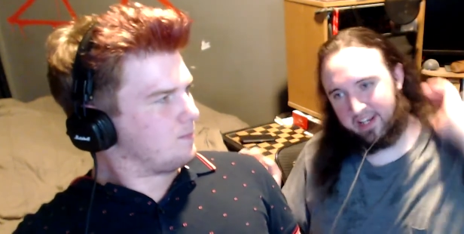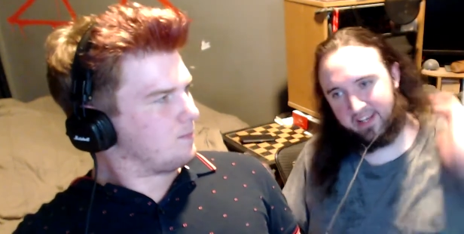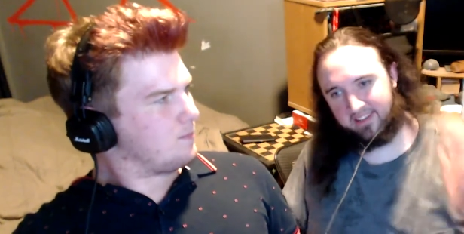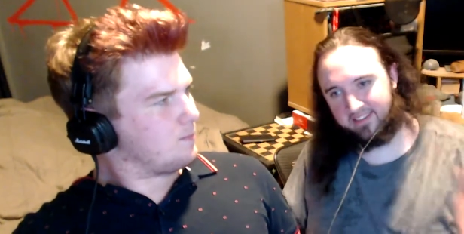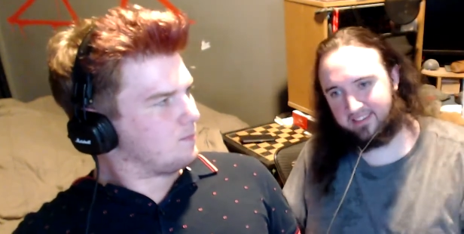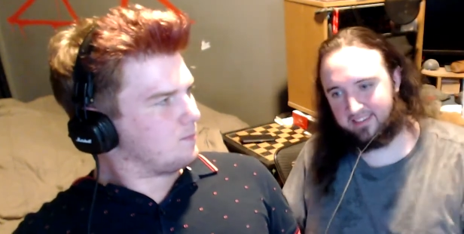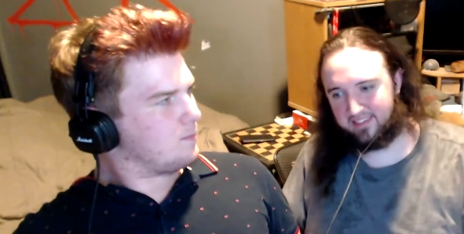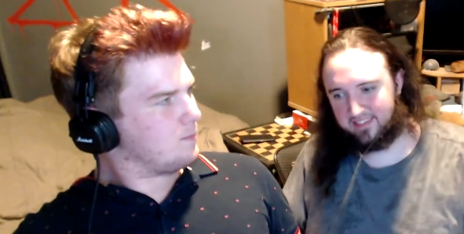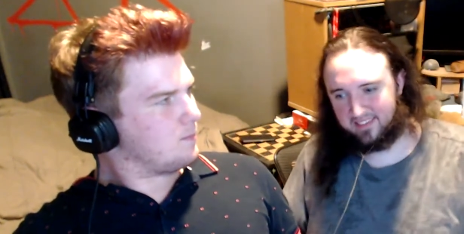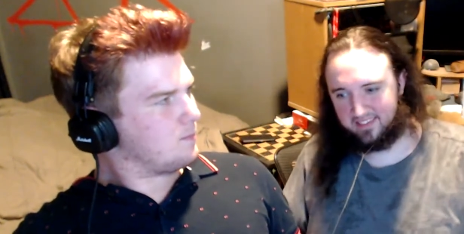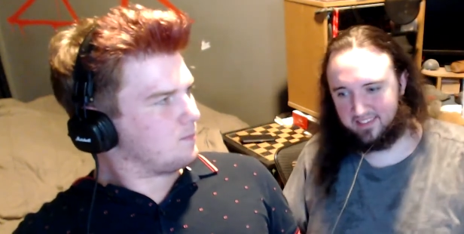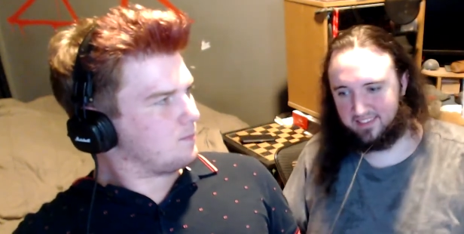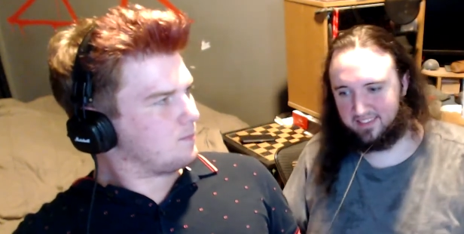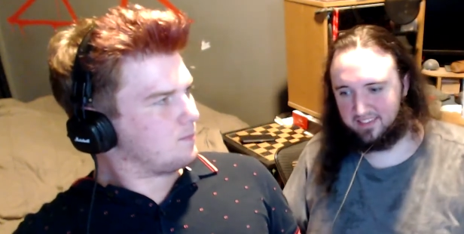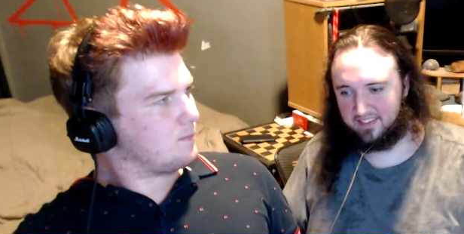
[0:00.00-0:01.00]
Speaker 1: is.
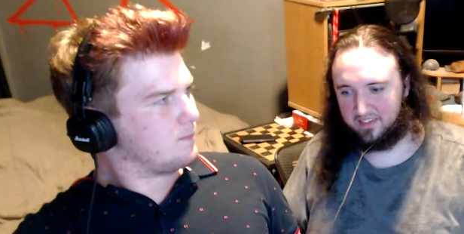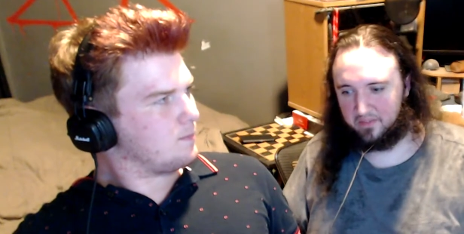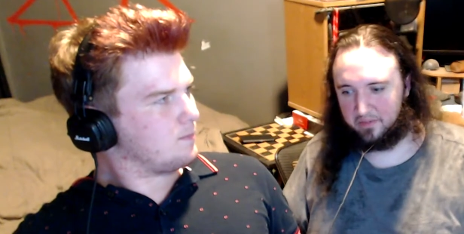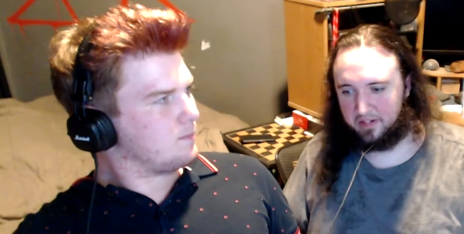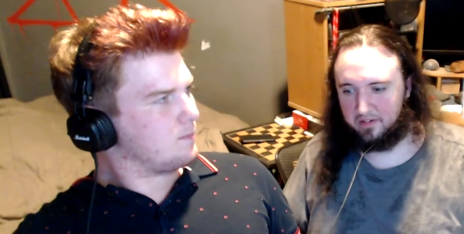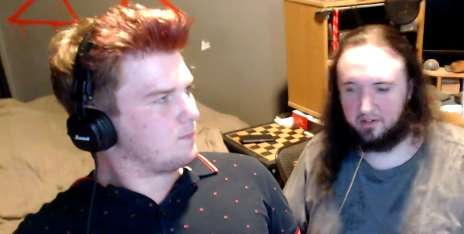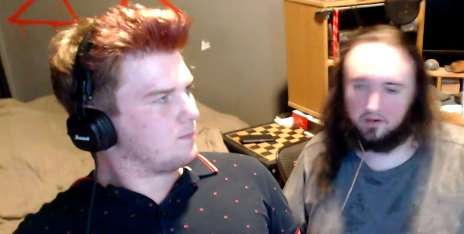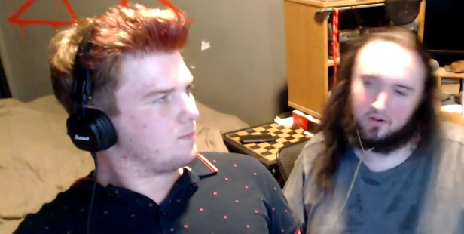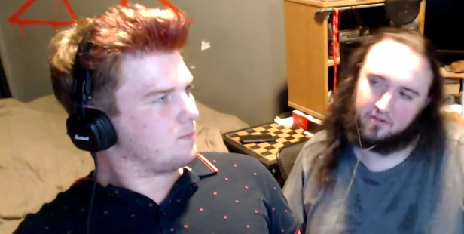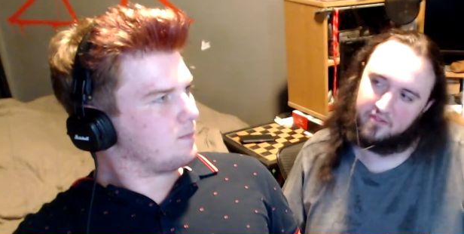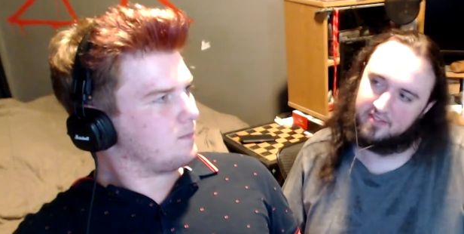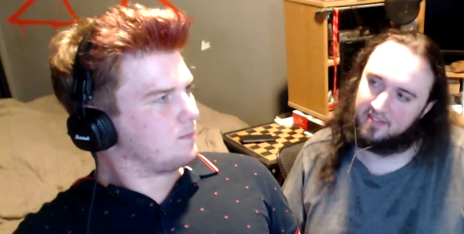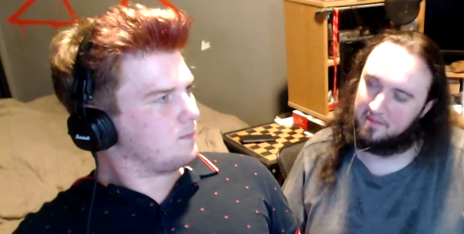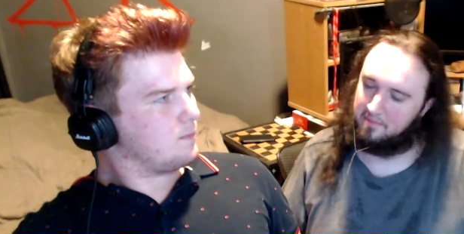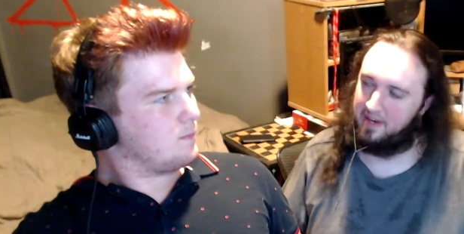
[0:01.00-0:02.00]
We don't know if it's
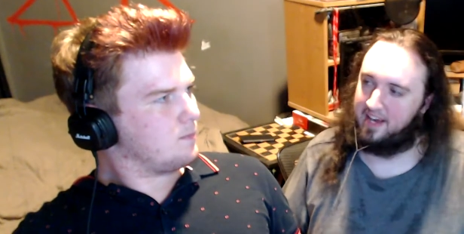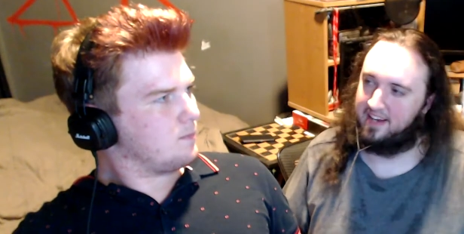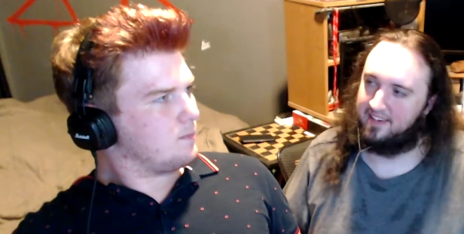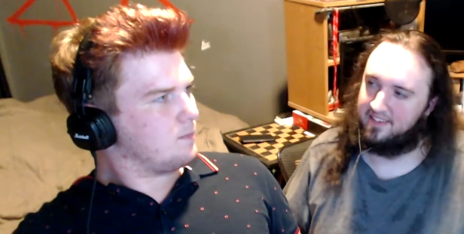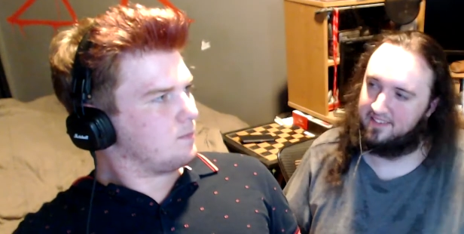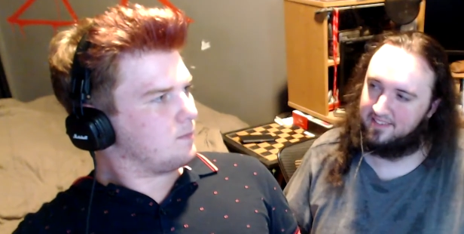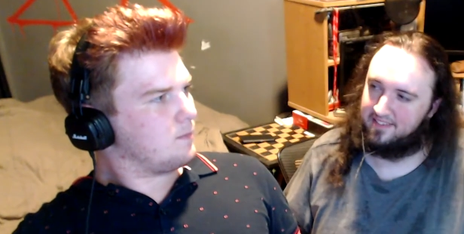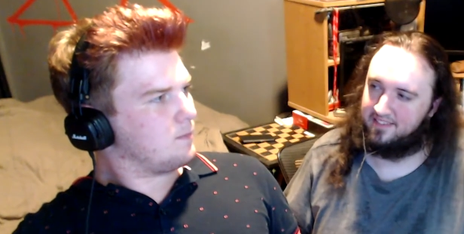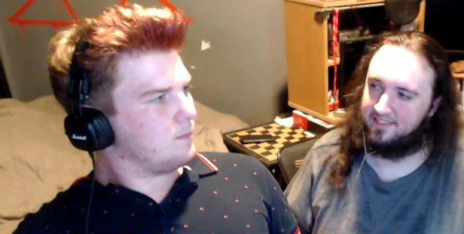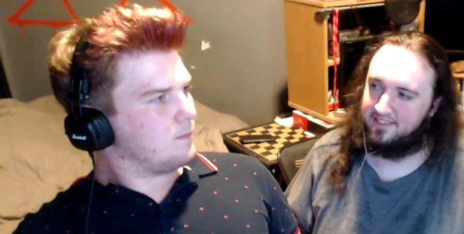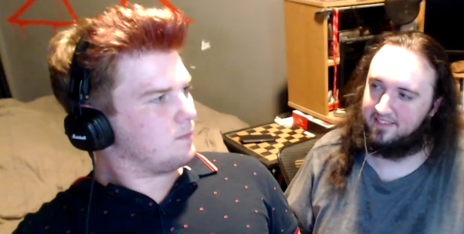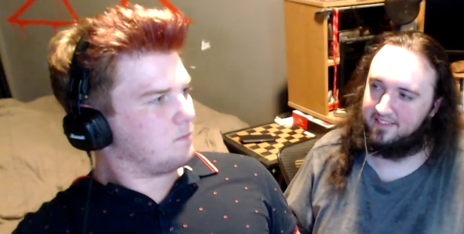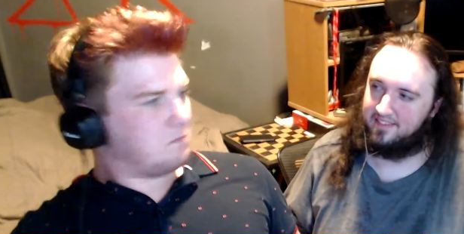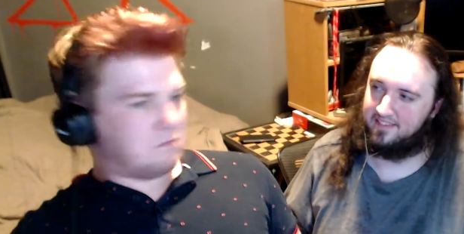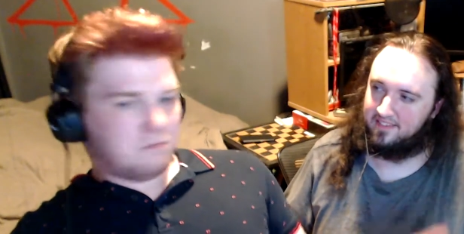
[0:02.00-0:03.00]
unpaid.
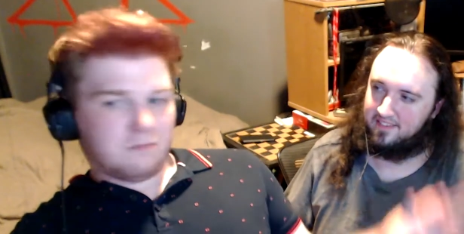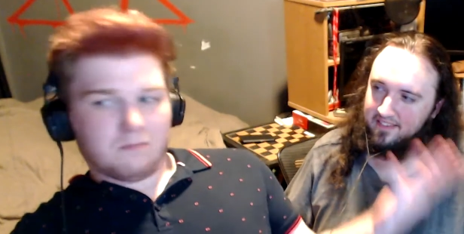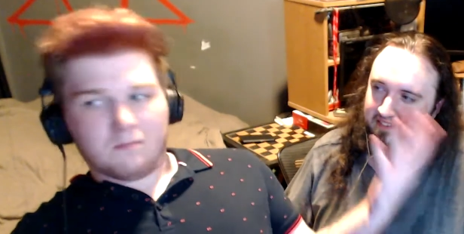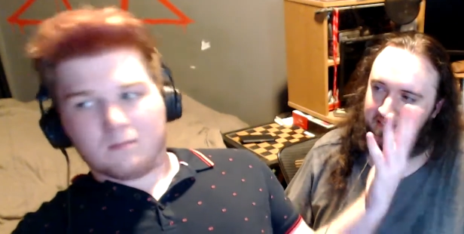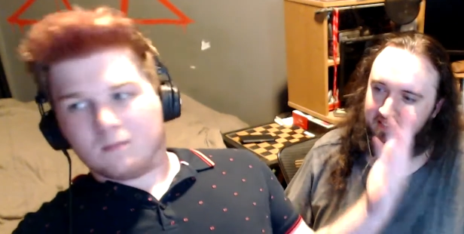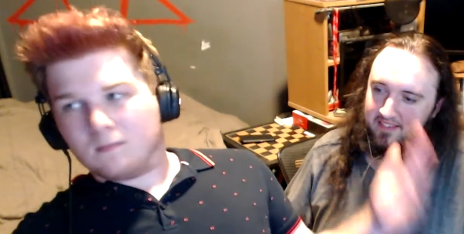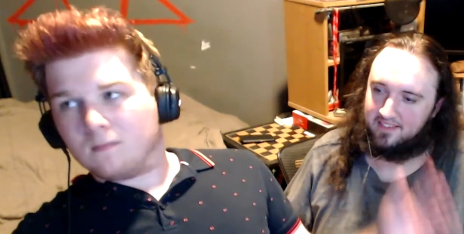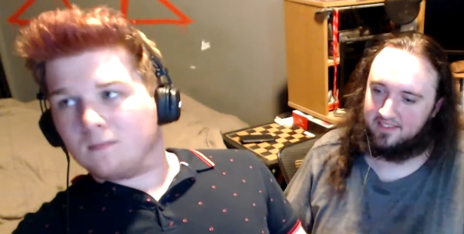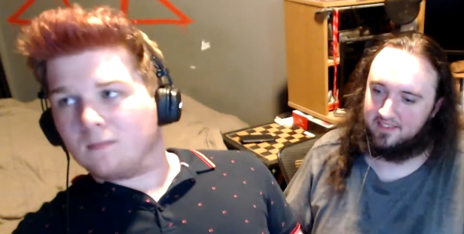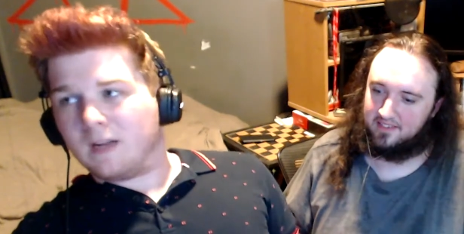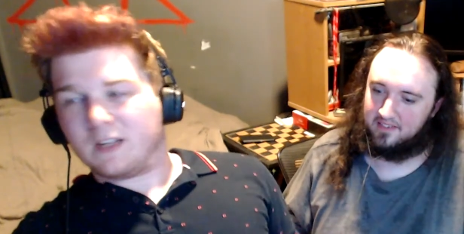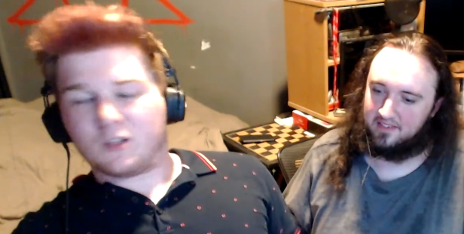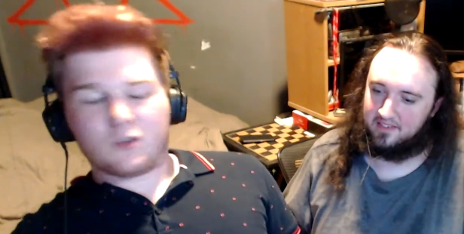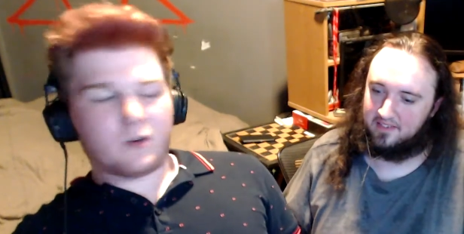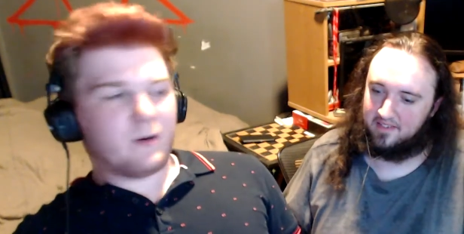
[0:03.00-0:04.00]

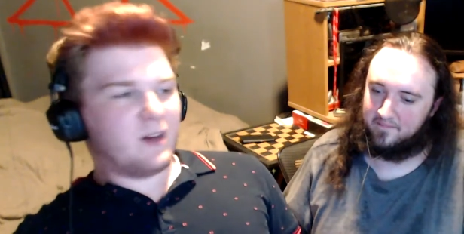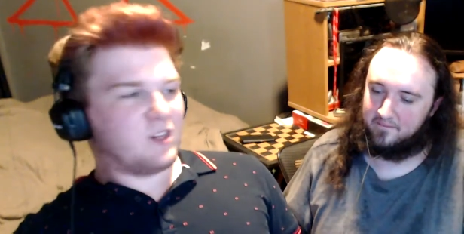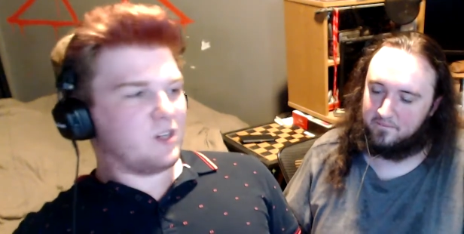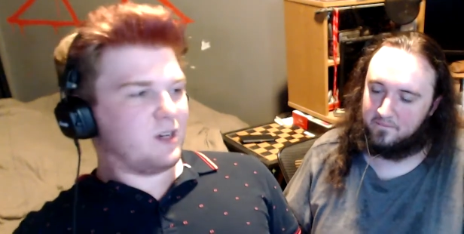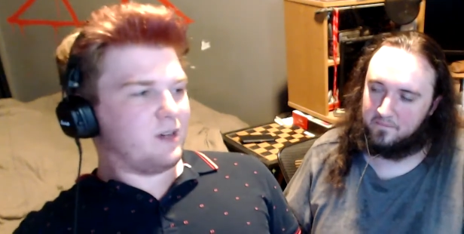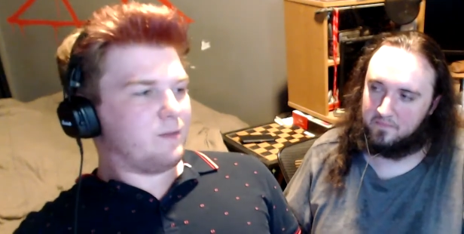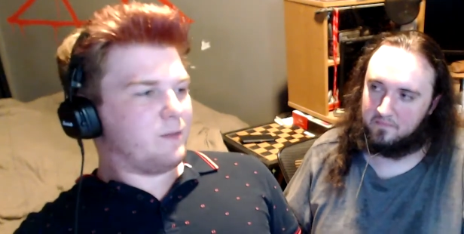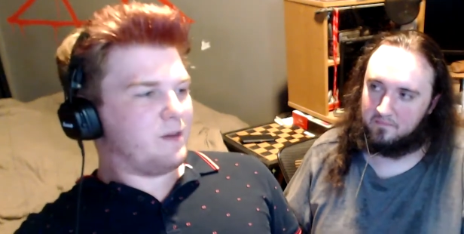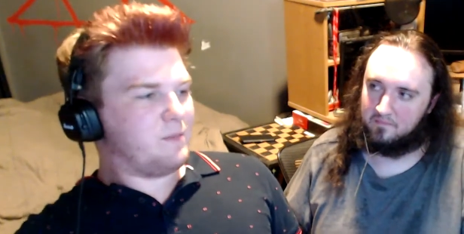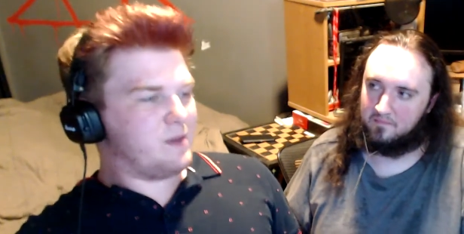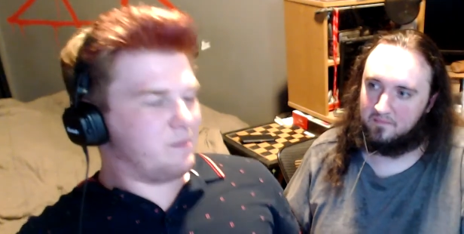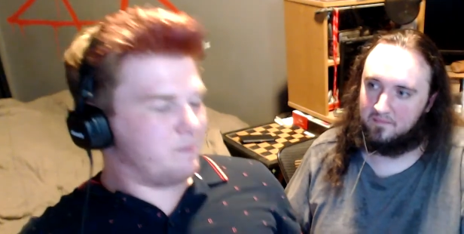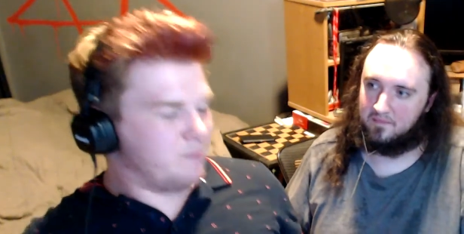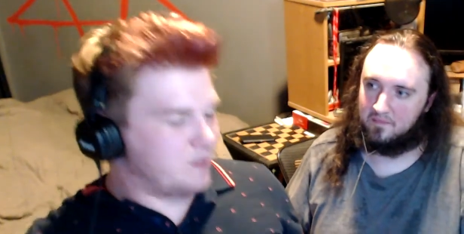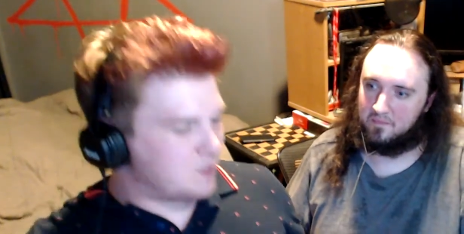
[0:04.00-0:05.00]
Speaker 2: That's true. Actually, we, we we